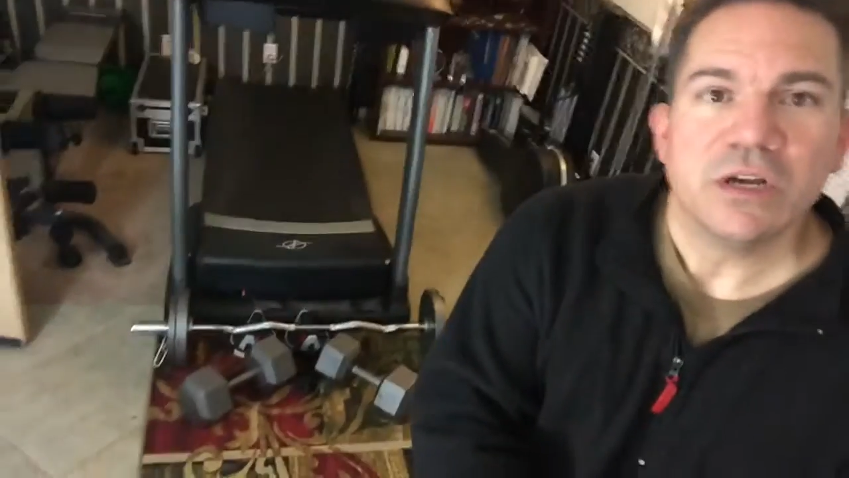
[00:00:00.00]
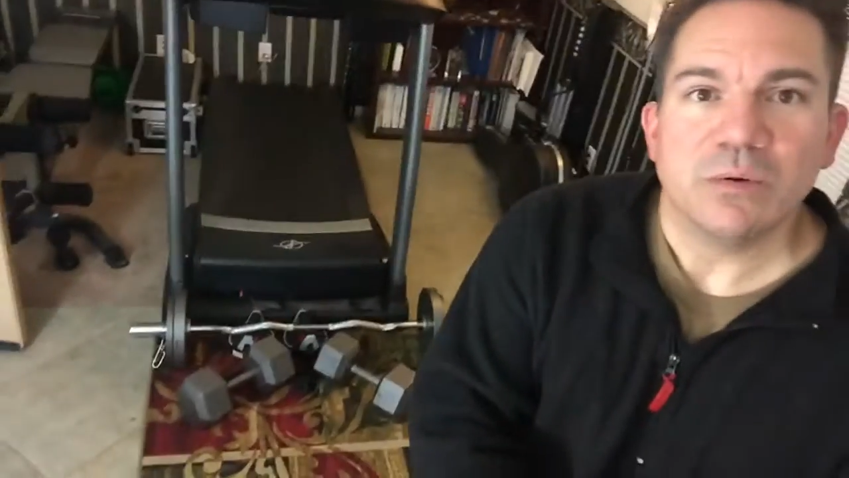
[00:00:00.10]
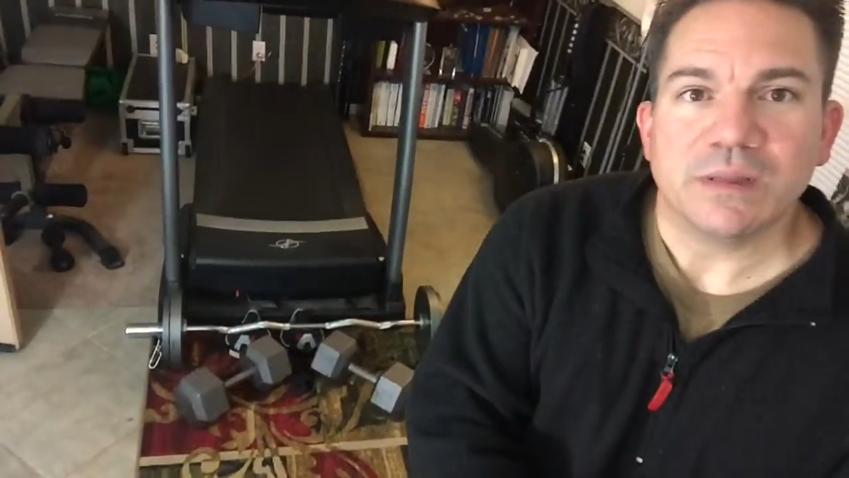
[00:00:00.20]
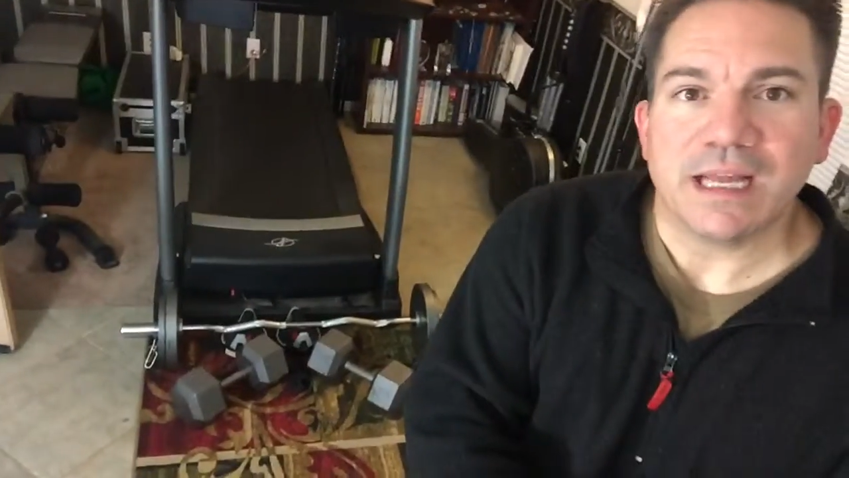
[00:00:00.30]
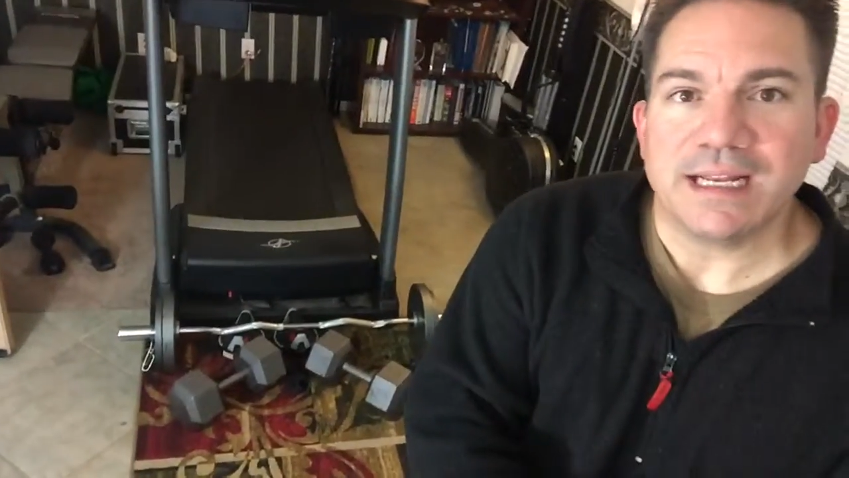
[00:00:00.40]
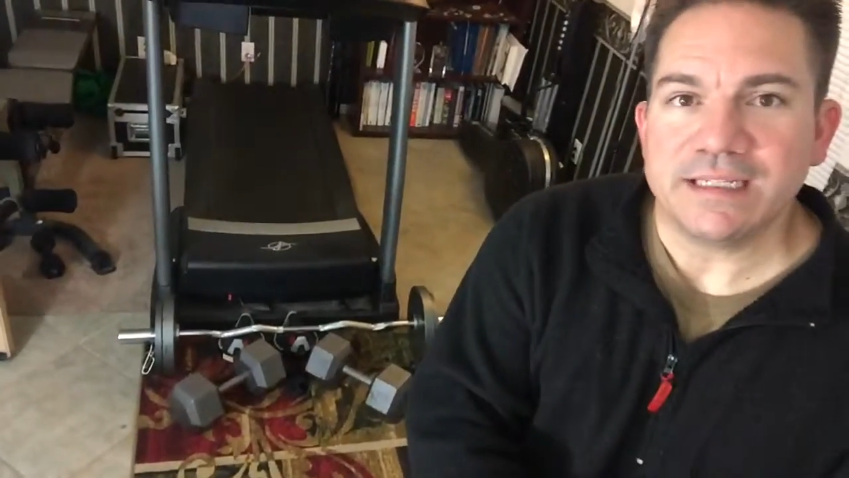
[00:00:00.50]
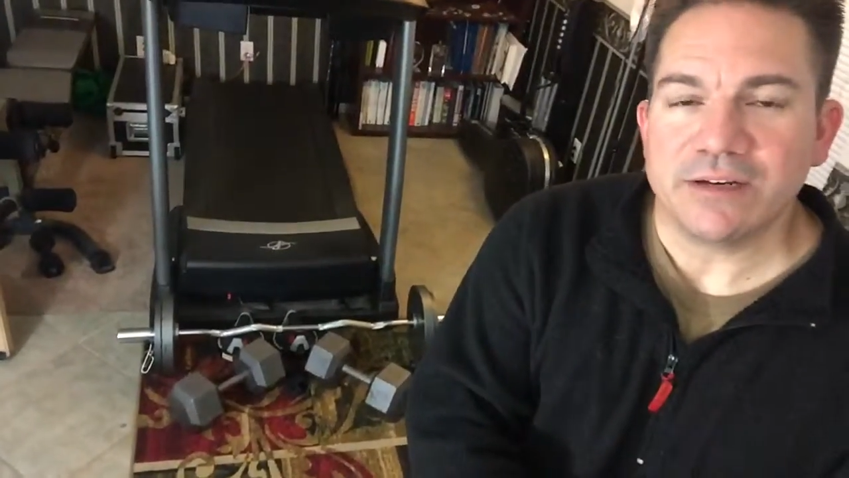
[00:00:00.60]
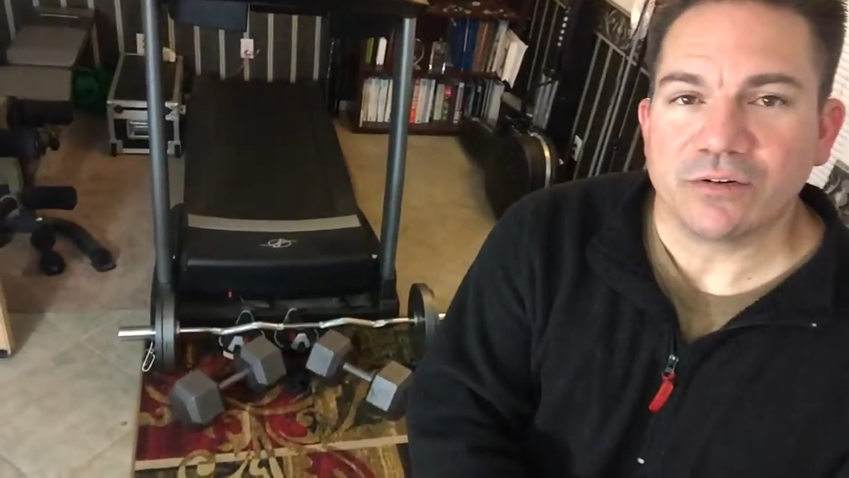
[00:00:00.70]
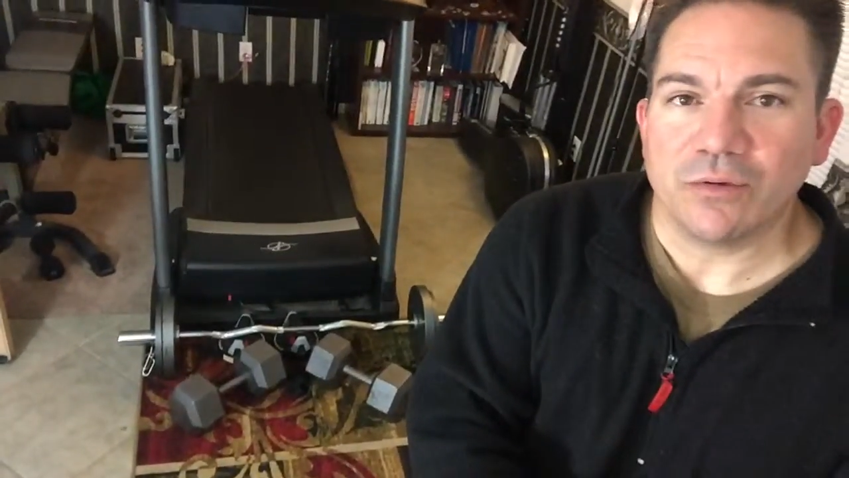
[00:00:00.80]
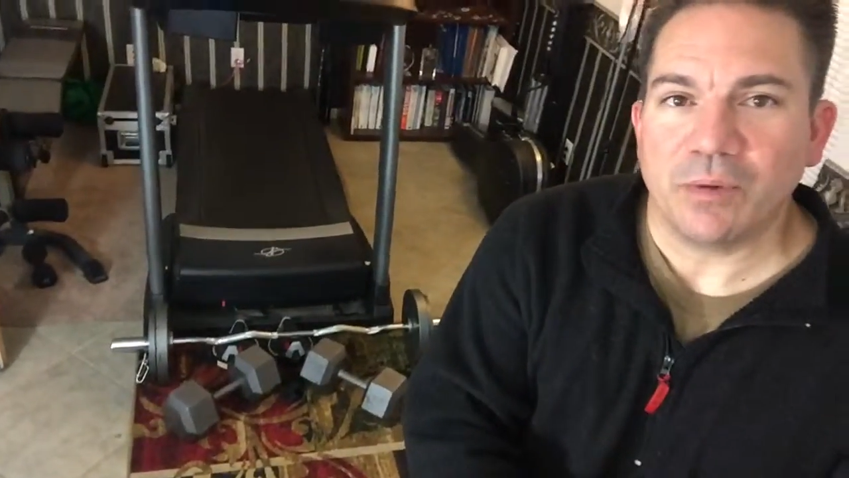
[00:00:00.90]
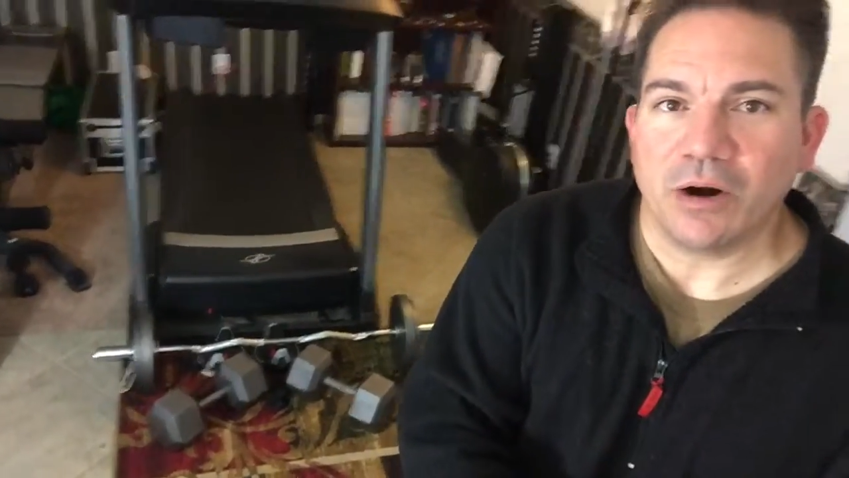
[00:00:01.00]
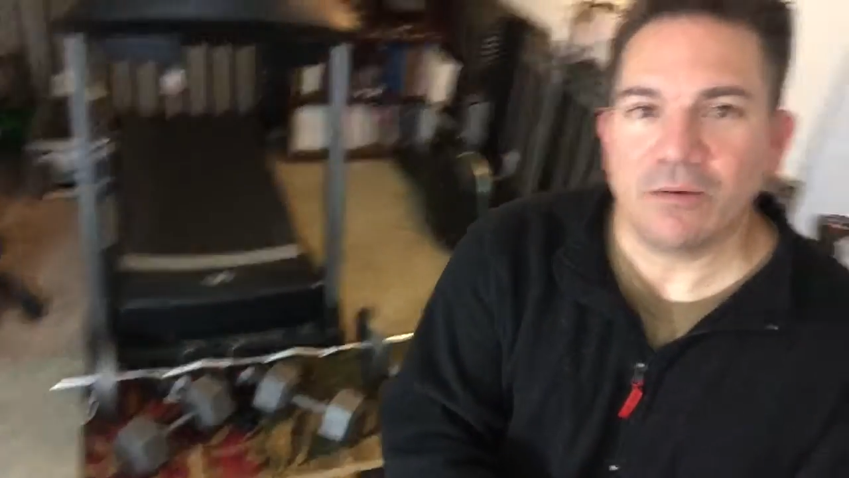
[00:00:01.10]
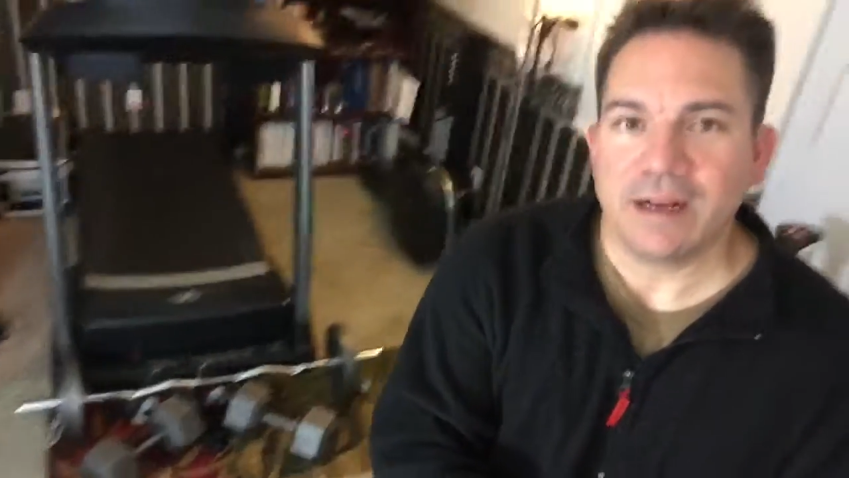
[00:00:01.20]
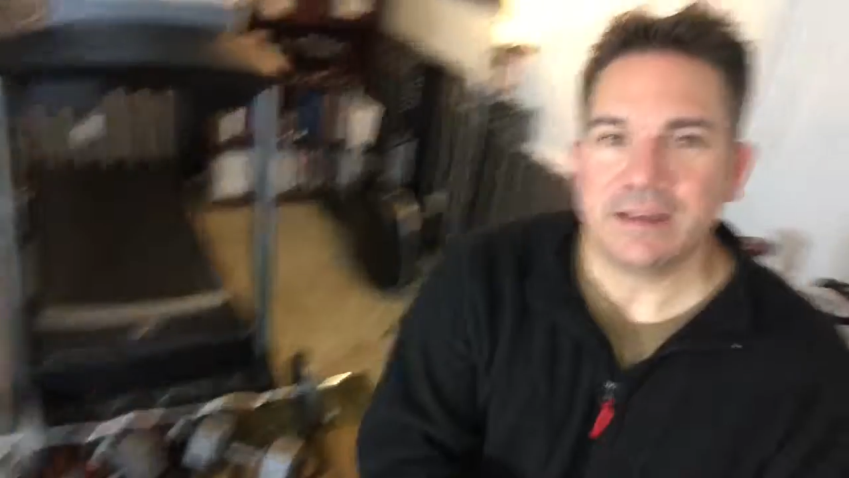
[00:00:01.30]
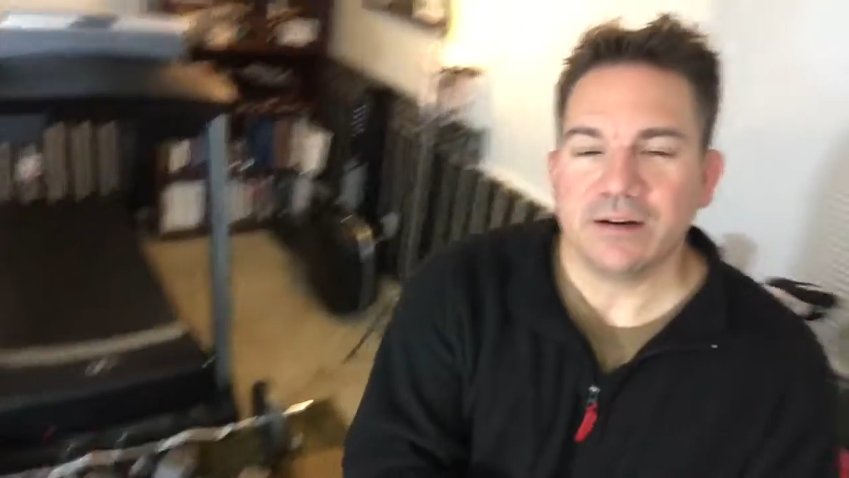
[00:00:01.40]
with that easy curl bar
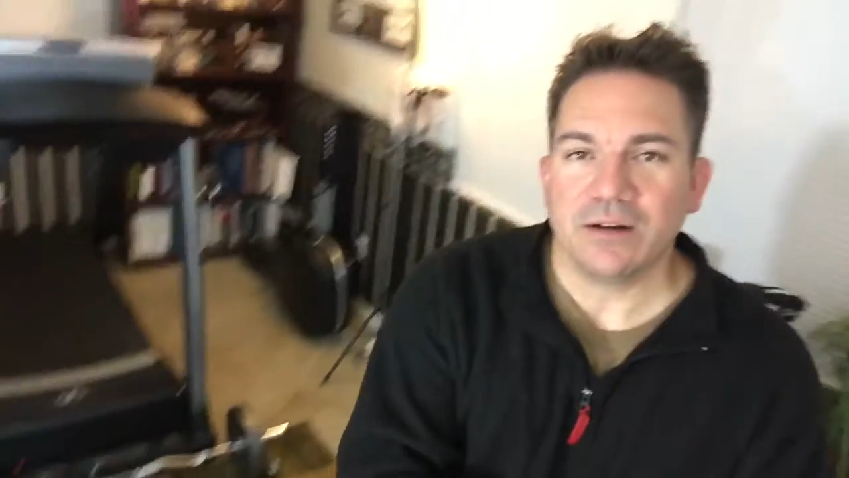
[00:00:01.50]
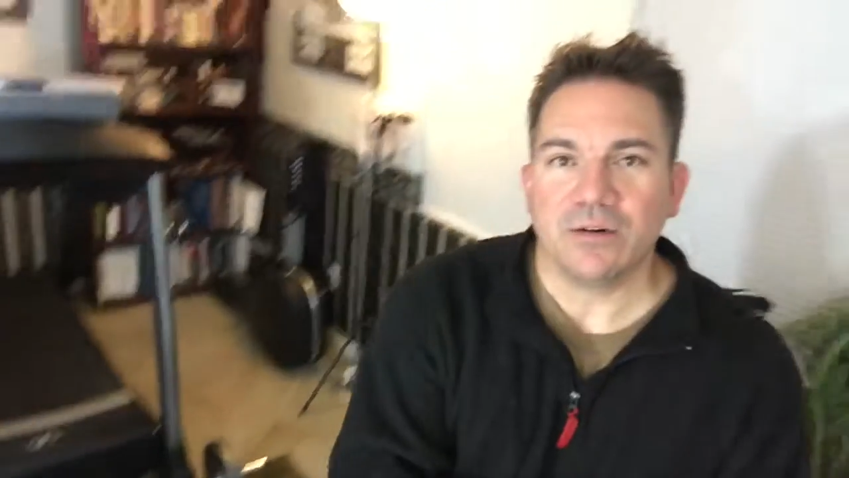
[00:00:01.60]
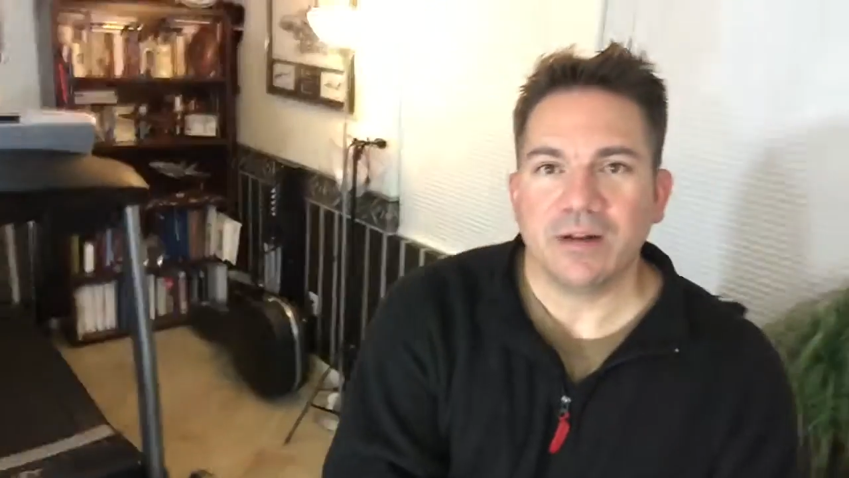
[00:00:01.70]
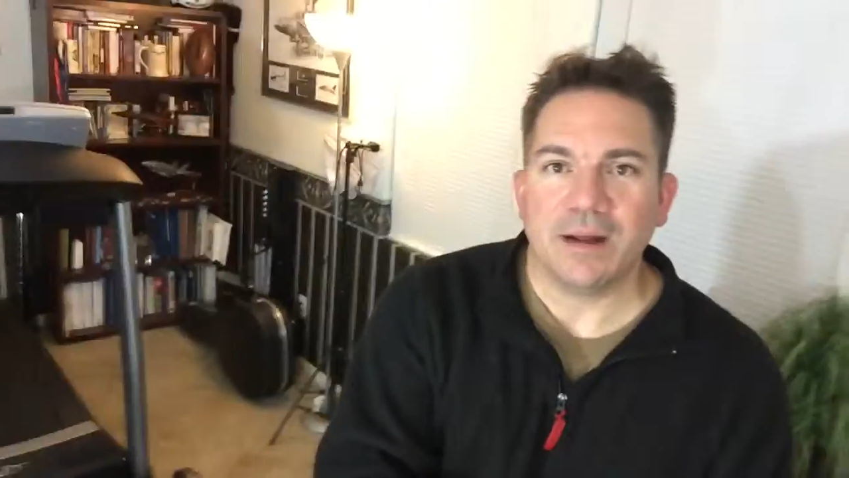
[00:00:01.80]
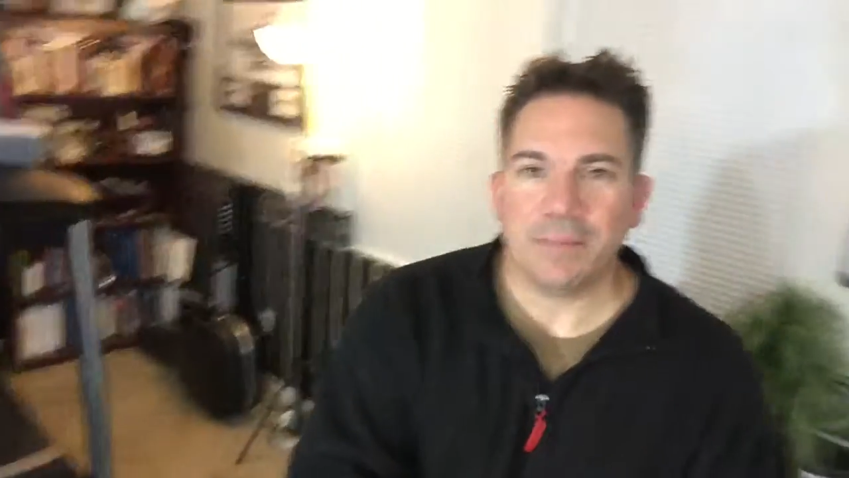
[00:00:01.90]
right there loaded up.